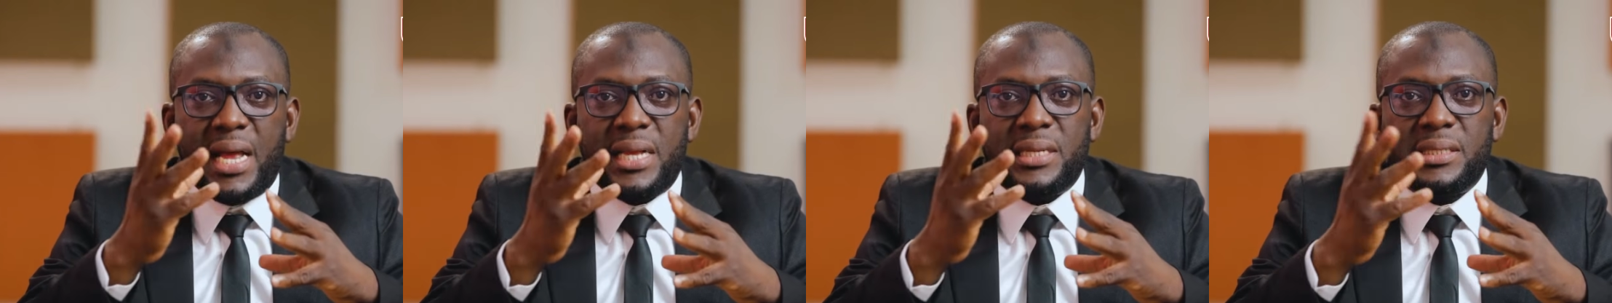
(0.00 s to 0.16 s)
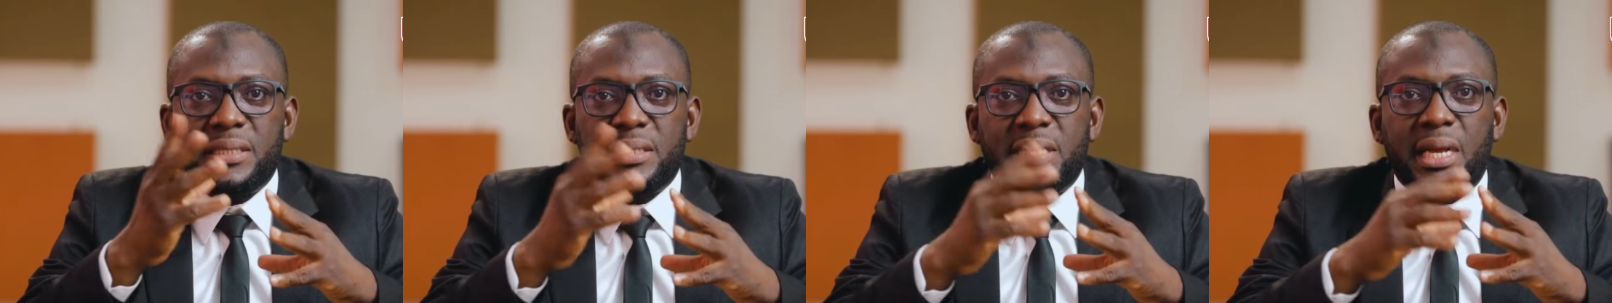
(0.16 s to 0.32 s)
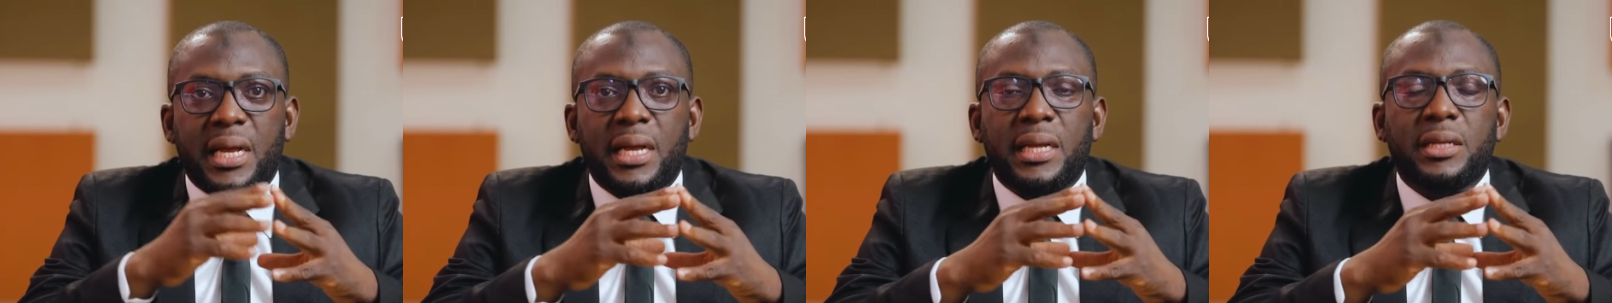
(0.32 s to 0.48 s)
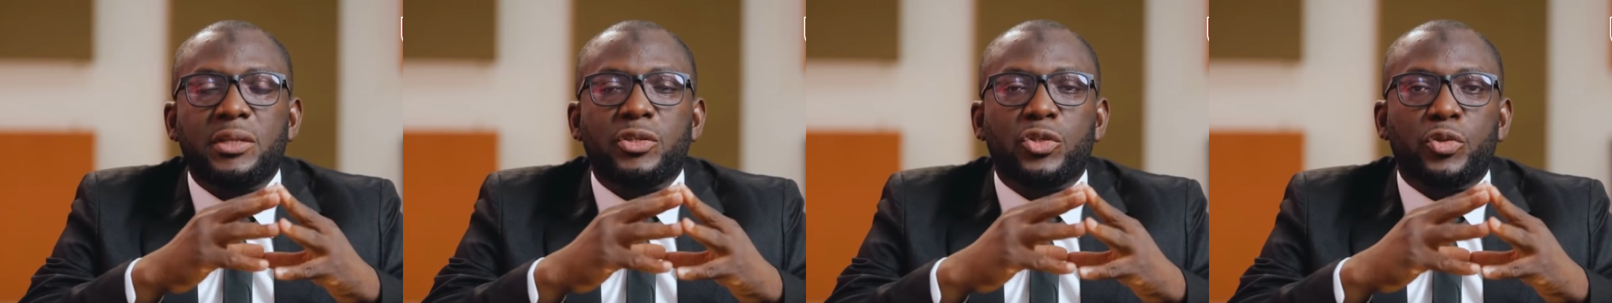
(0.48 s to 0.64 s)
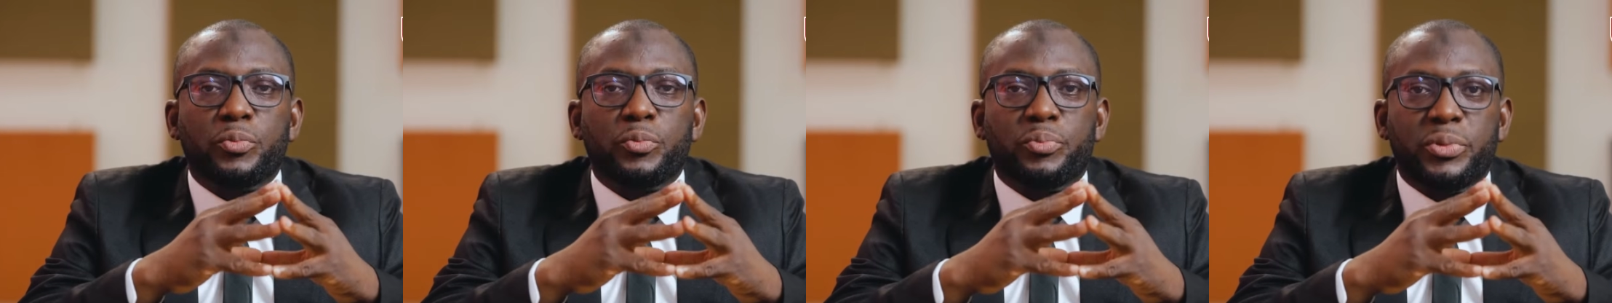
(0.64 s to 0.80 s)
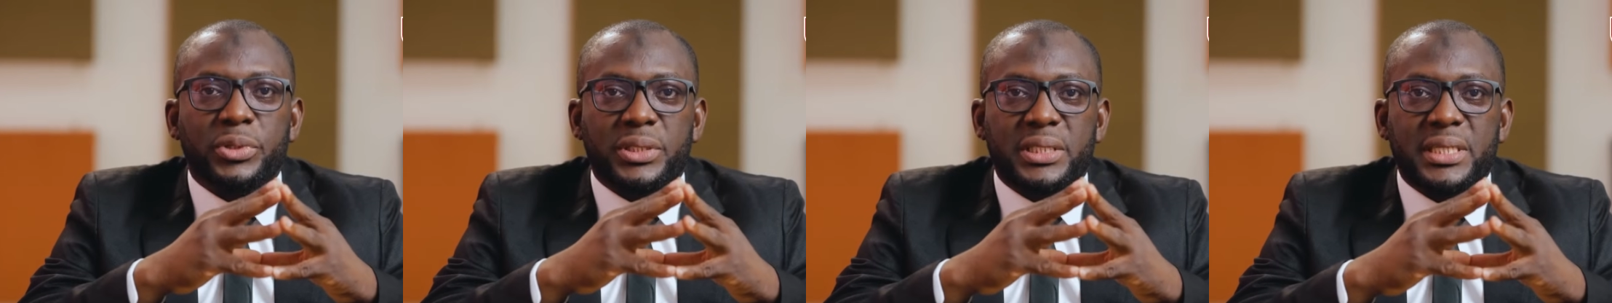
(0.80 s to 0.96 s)
answer
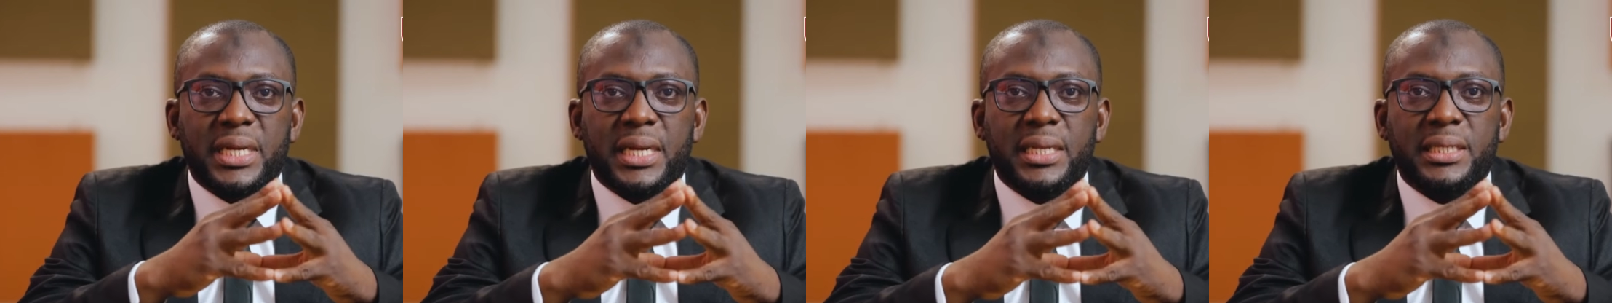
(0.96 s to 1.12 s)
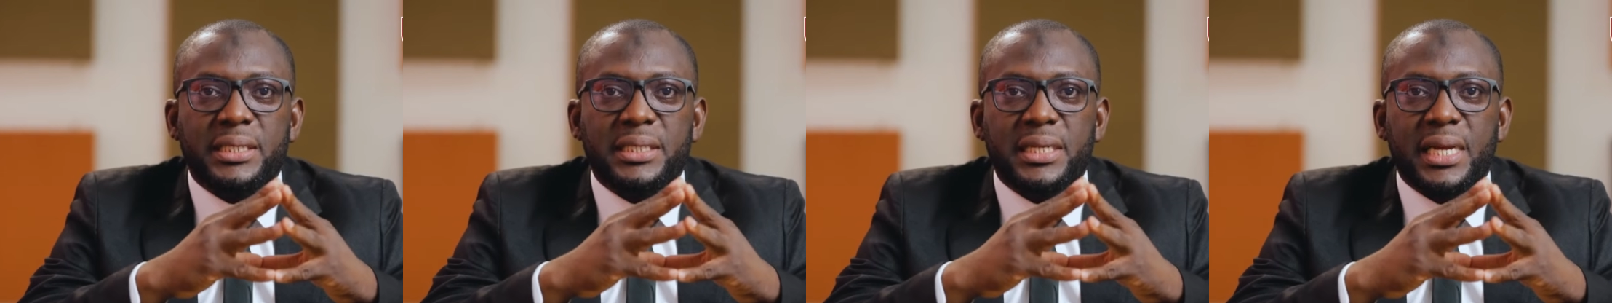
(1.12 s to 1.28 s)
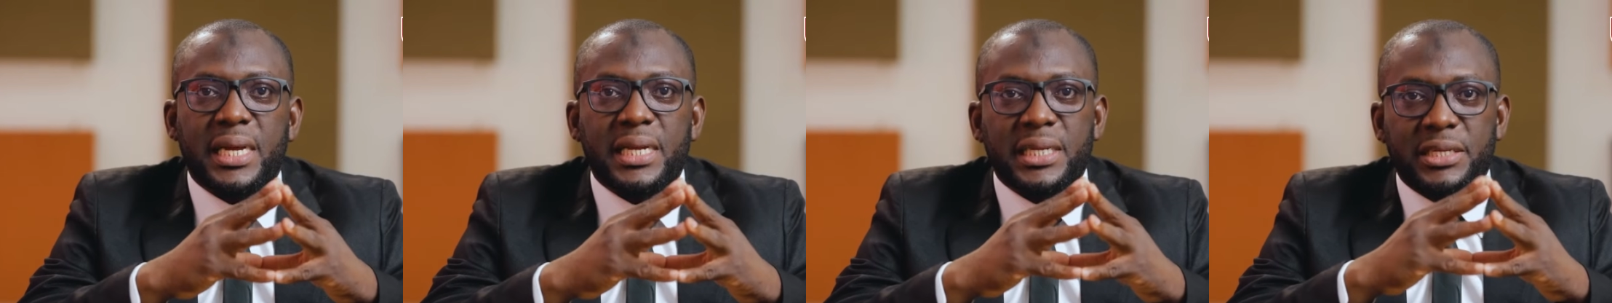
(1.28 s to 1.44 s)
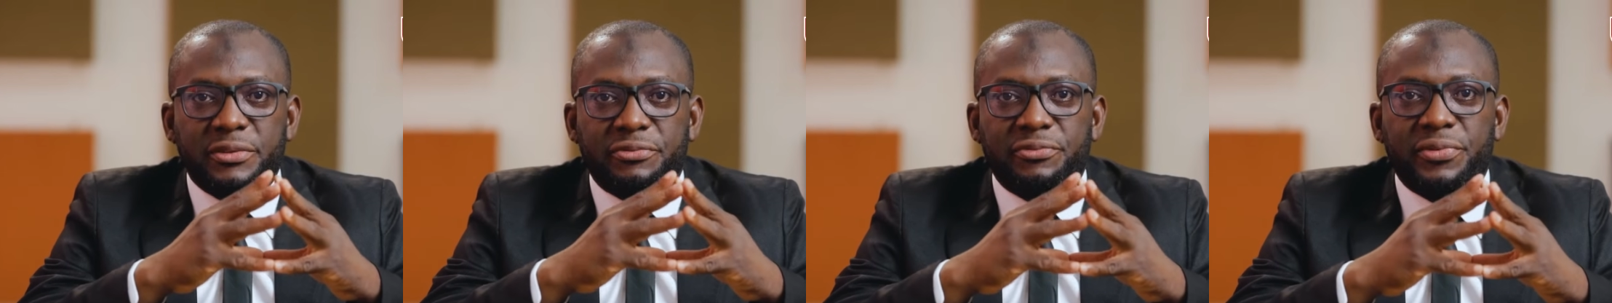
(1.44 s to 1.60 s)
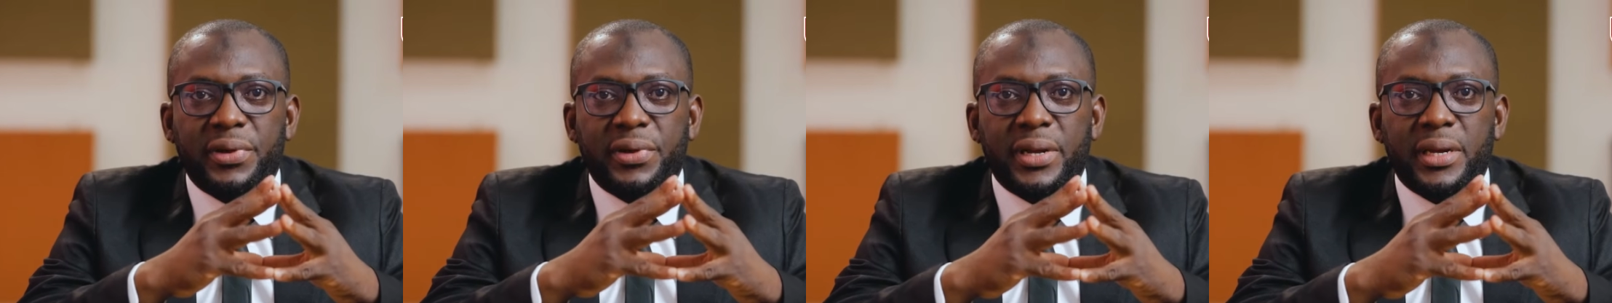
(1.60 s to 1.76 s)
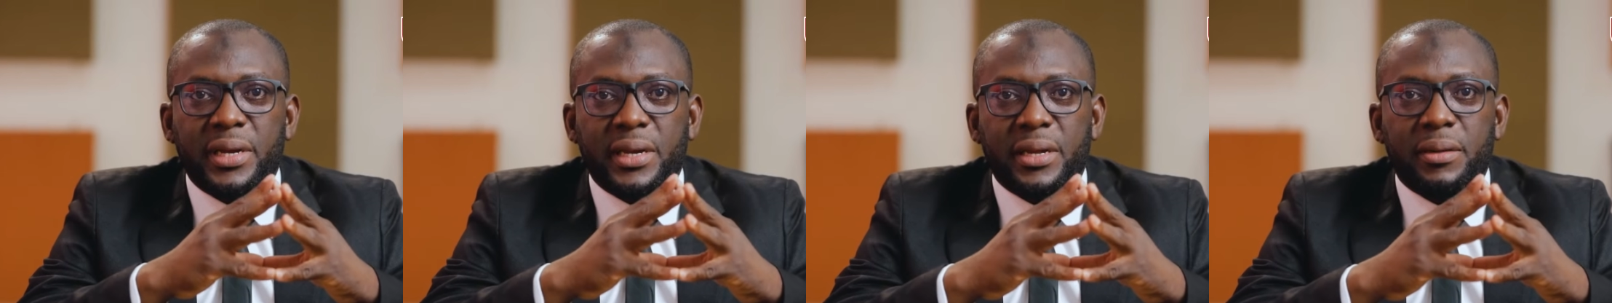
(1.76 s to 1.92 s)
to protect and
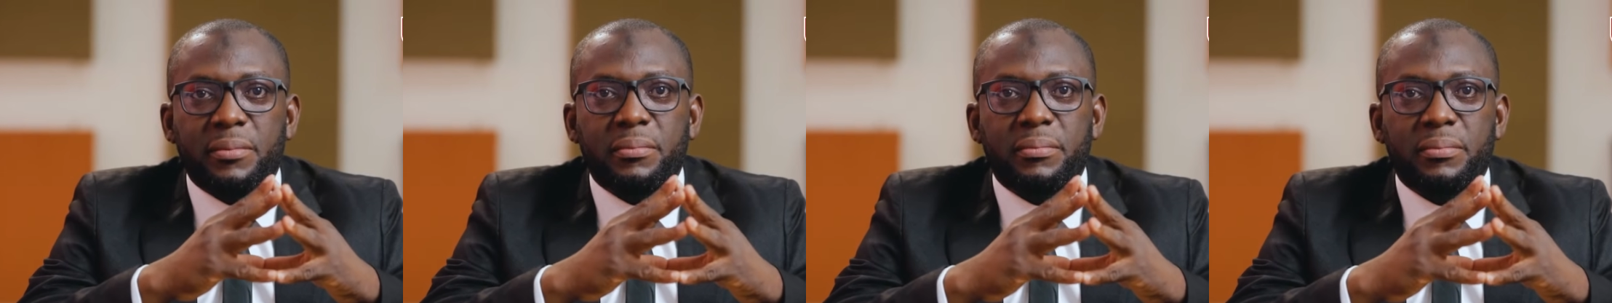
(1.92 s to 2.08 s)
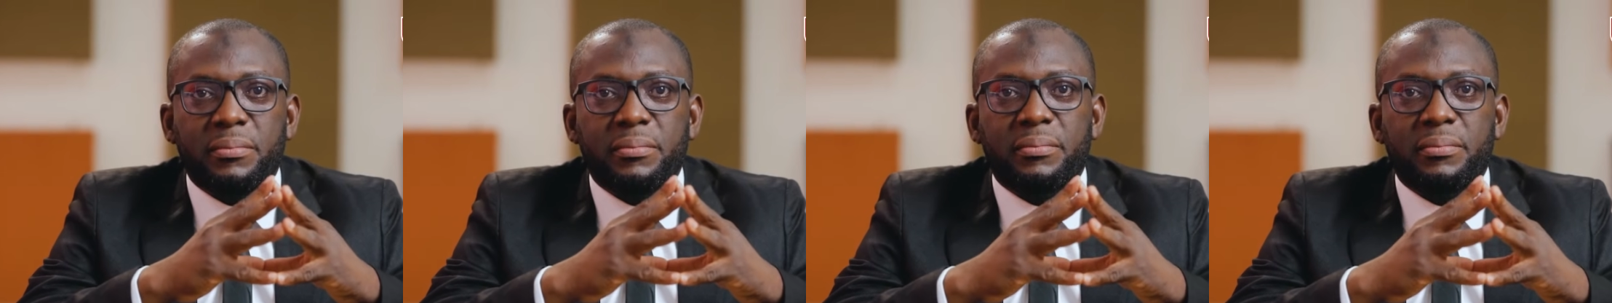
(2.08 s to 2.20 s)
defend them.